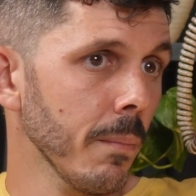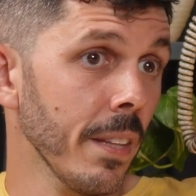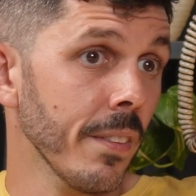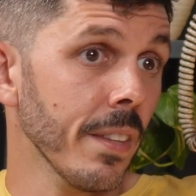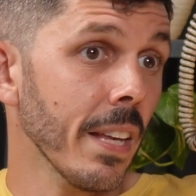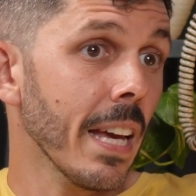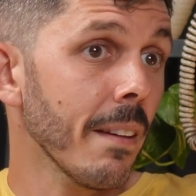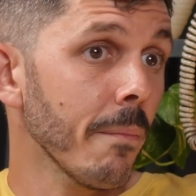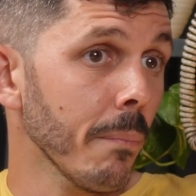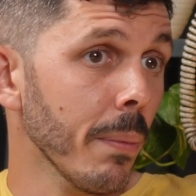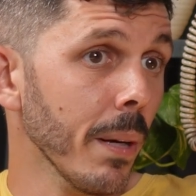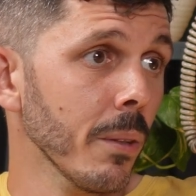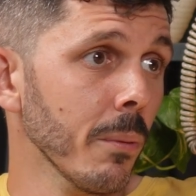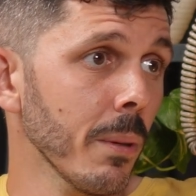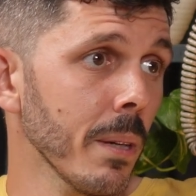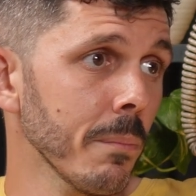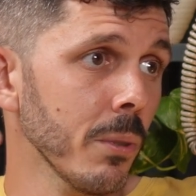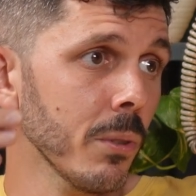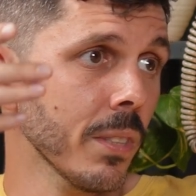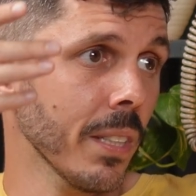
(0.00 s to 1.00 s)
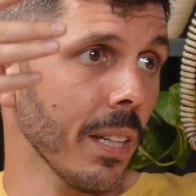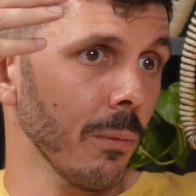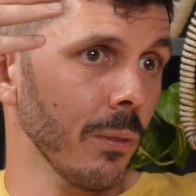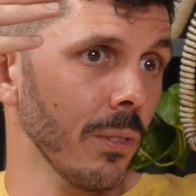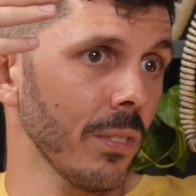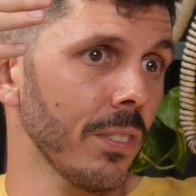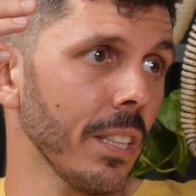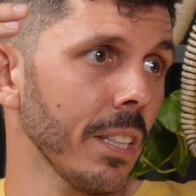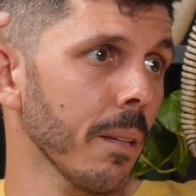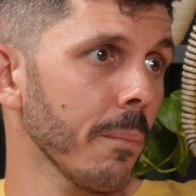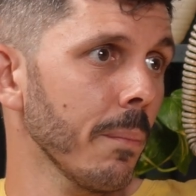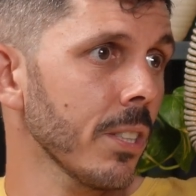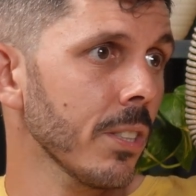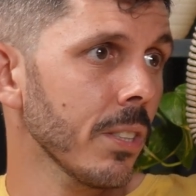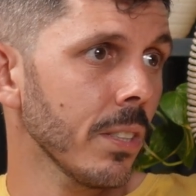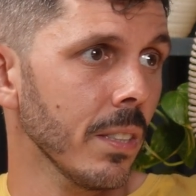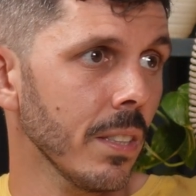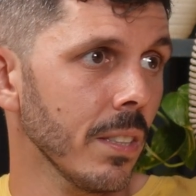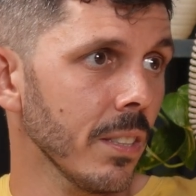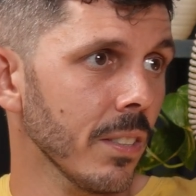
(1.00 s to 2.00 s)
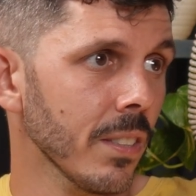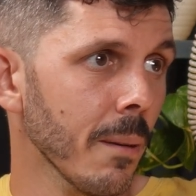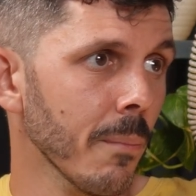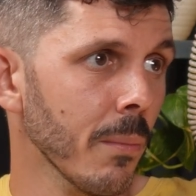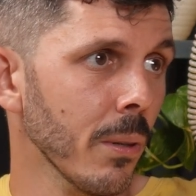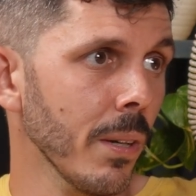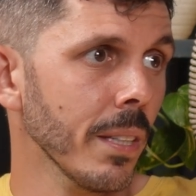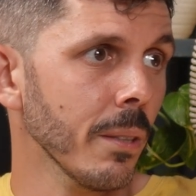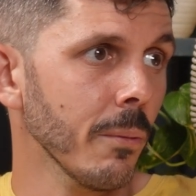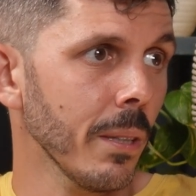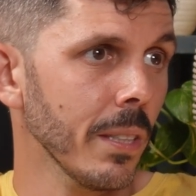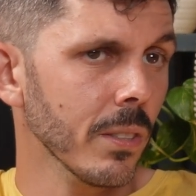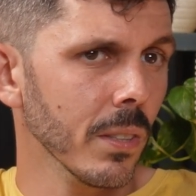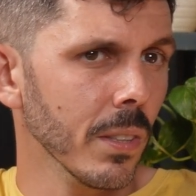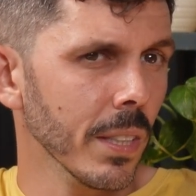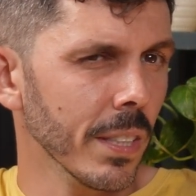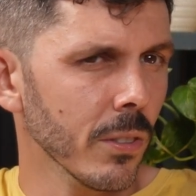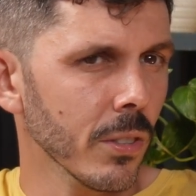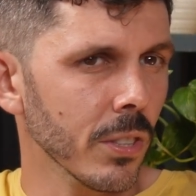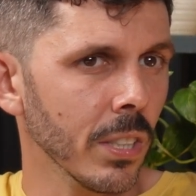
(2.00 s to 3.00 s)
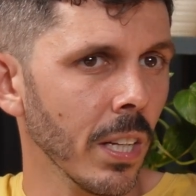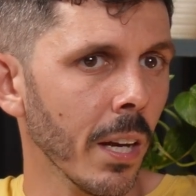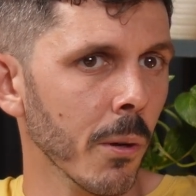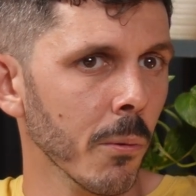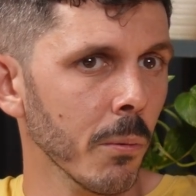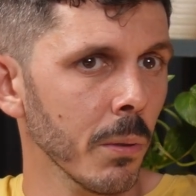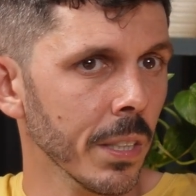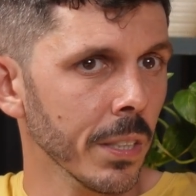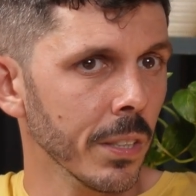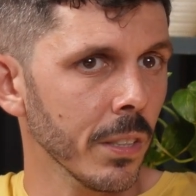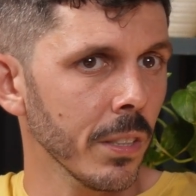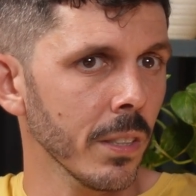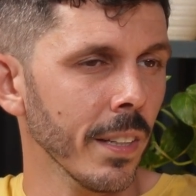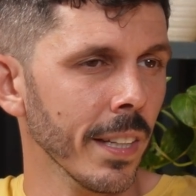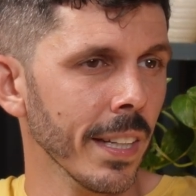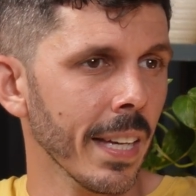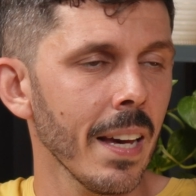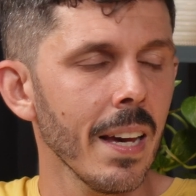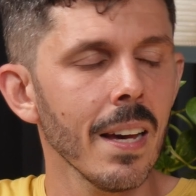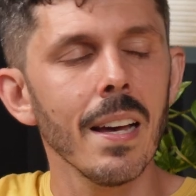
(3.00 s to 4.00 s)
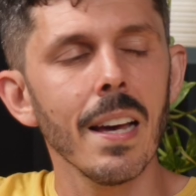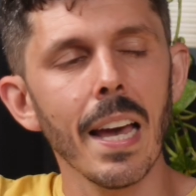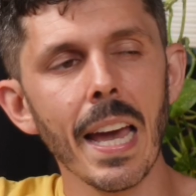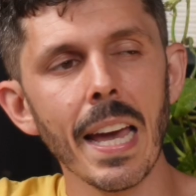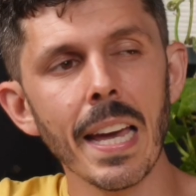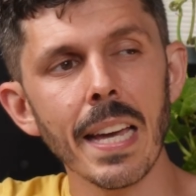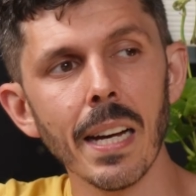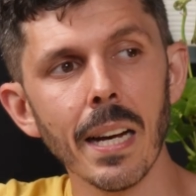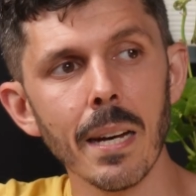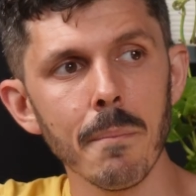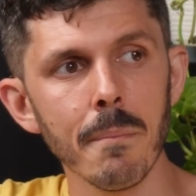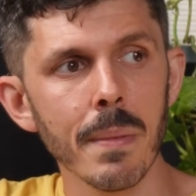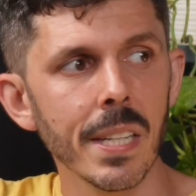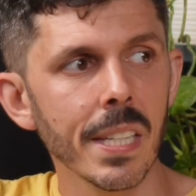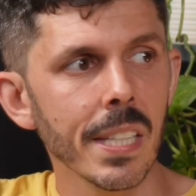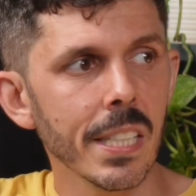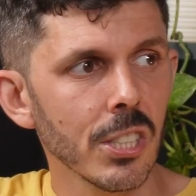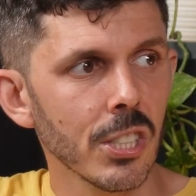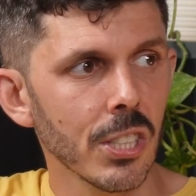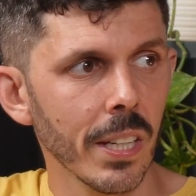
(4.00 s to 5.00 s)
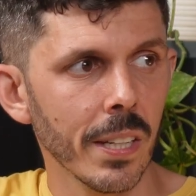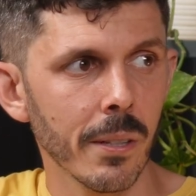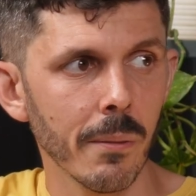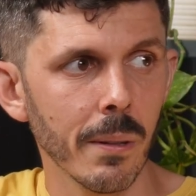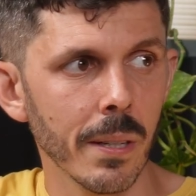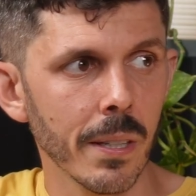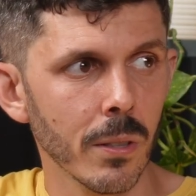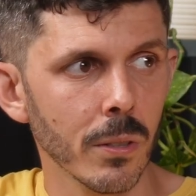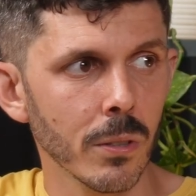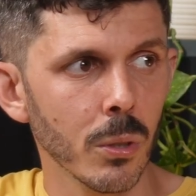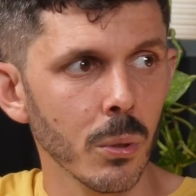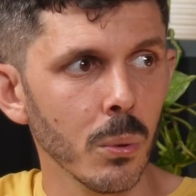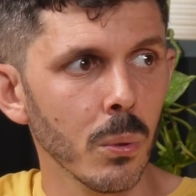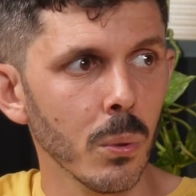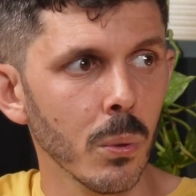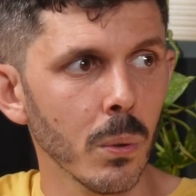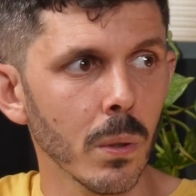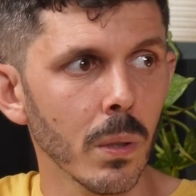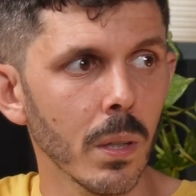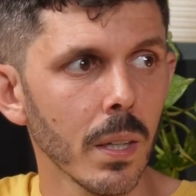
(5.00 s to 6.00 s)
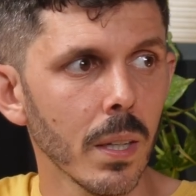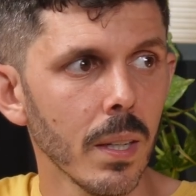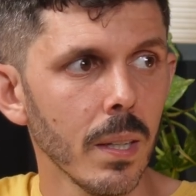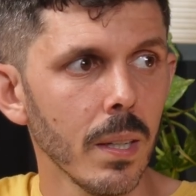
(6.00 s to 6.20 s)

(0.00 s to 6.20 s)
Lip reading: And by the way, MuseNet was decommissioned in December anyway. So like there's not a really good like AI MIDI generator tool.